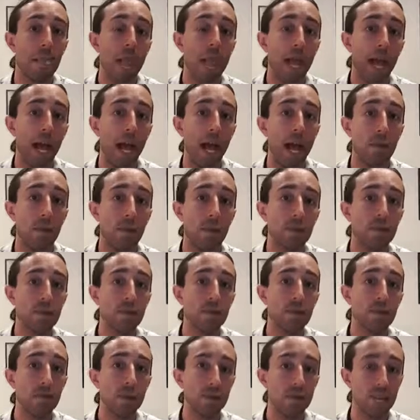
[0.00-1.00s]
And what these will
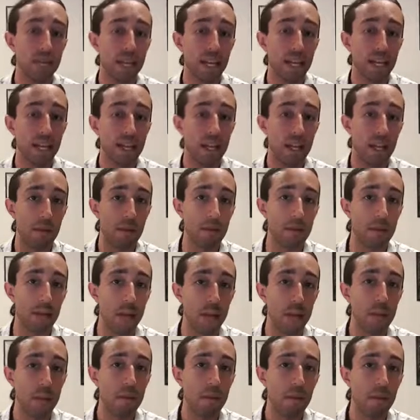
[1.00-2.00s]
do is they can then be
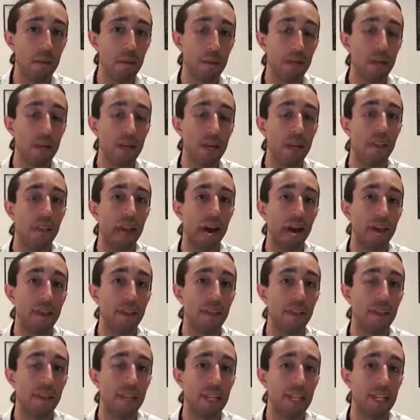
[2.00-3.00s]
airborne, and then they
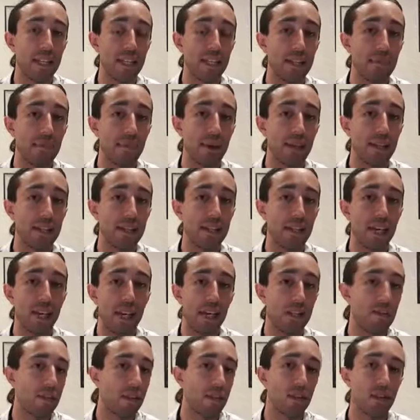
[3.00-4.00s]
can either spread, say,
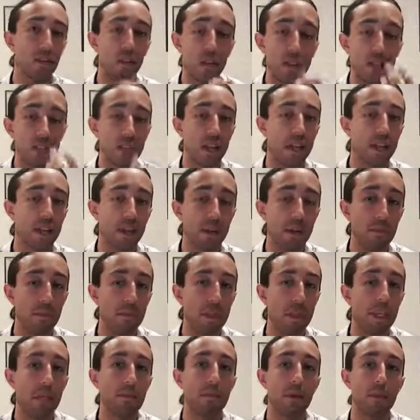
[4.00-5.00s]
if we touch
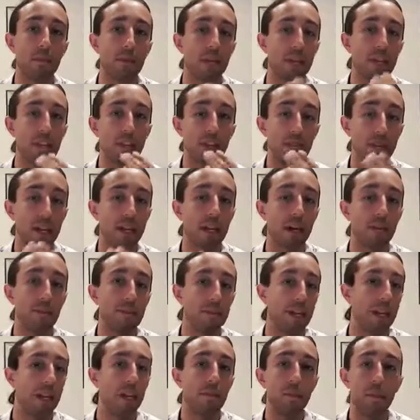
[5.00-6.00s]
something, maybe the spit comes
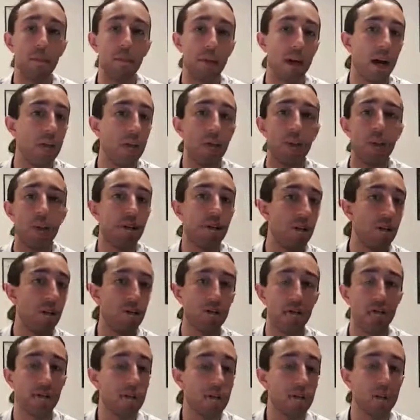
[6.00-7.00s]
out of our mouth and it goes
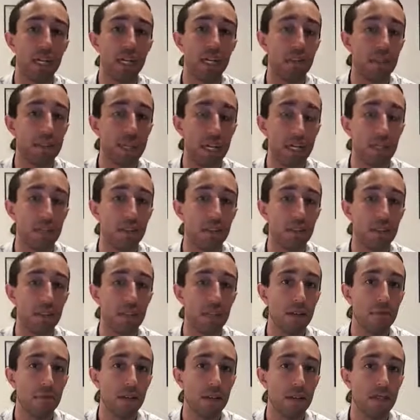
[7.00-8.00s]
onto, say, a particular
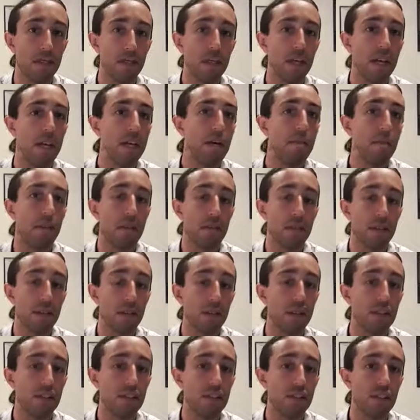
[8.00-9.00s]
surface, maybe someone
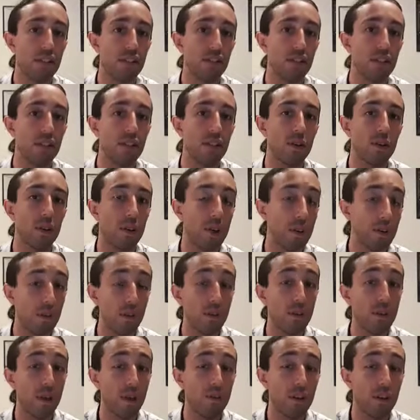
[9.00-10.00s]
touches it, or even if
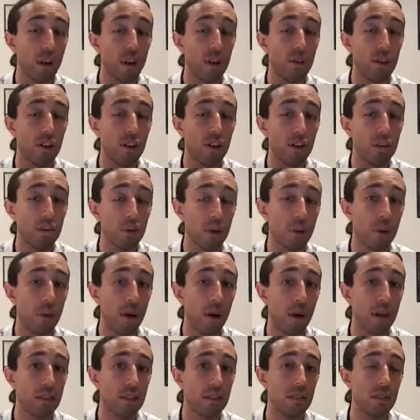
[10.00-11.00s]
they're very, very small
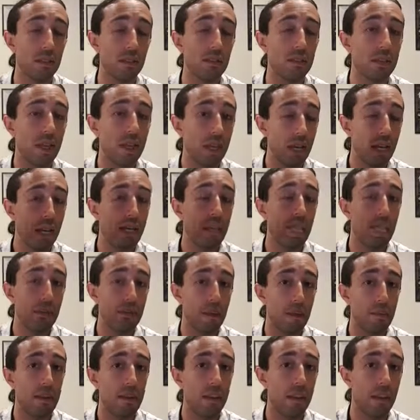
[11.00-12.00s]
particles, they may
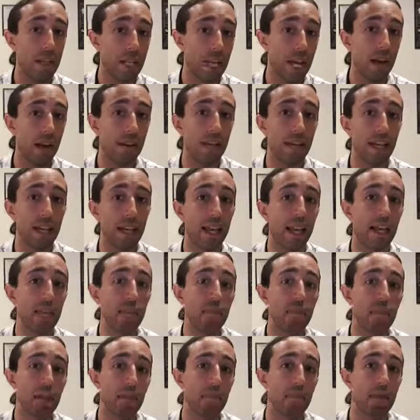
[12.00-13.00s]
be in the air and they can
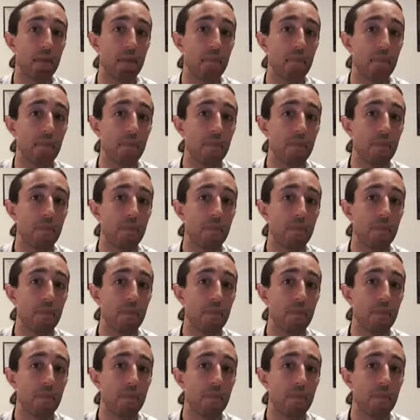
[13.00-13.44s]
affect people.